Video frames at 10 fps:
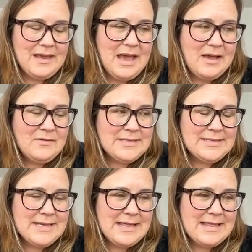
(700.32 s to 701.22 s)
I would
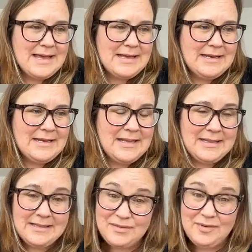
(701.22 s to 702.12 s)
say that
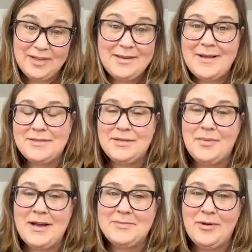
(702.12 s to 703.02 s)
it really depends on the
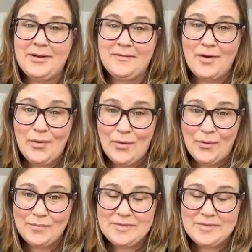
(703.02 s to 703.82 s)
price point of the home.